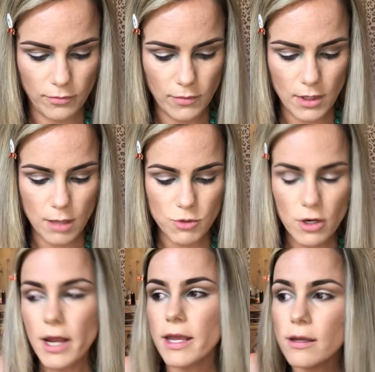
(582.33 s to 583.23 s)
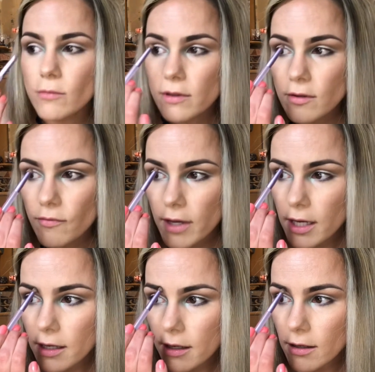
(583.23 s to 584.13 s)
I'm trying with the fade
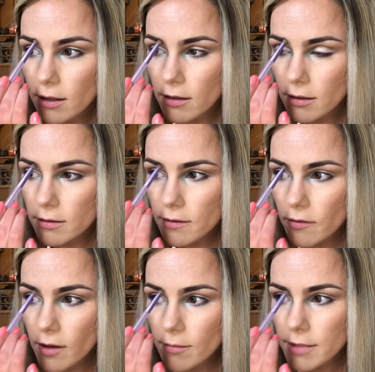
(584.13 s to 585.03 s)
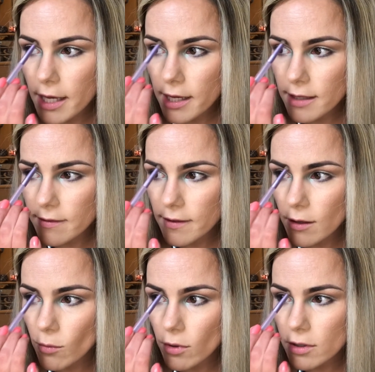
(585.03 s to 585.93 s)
here. Some days it
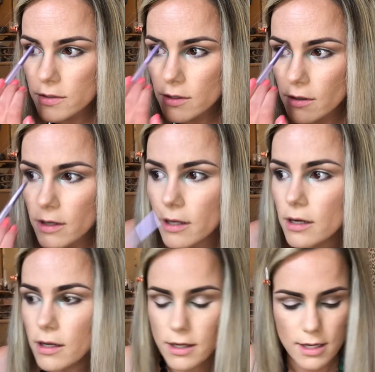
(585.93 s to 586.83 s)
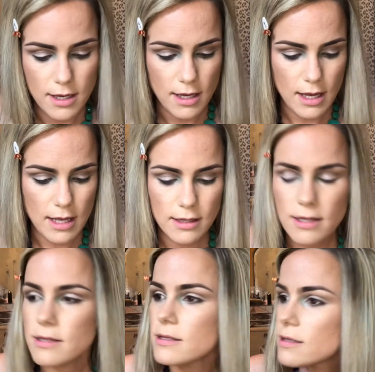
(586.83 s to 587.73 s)
works good, and then
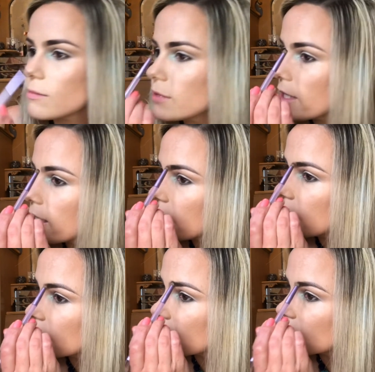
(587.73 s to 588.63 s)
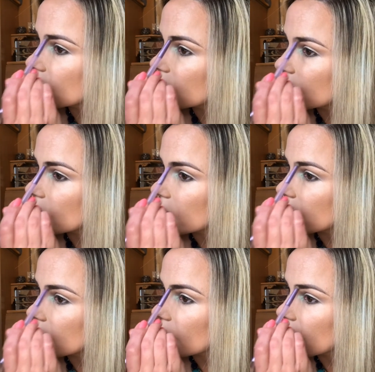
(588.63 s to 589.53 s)
some days it's just like,
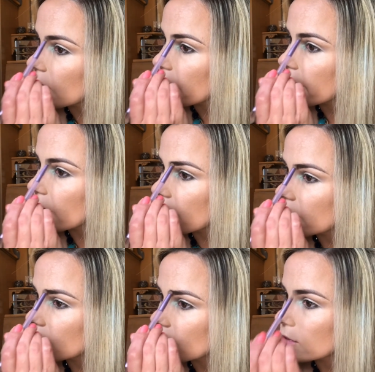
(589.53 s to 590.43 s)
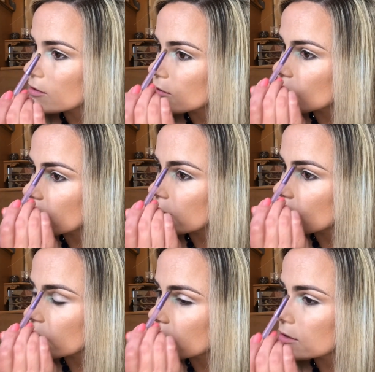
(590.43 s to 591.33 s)
hi, I don't want to do what you
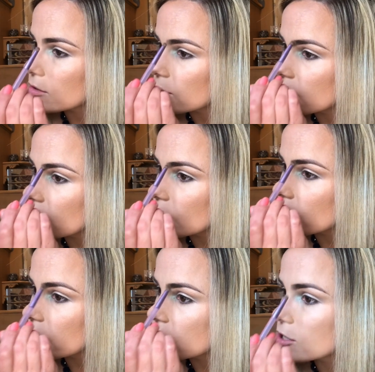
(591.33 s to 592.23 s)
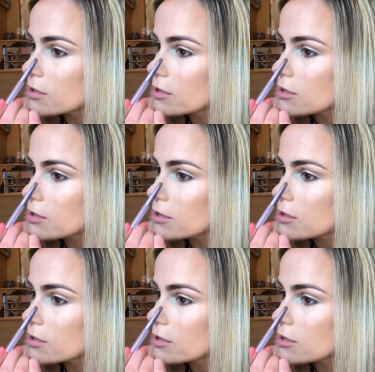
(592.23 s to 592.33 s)
want to do, which,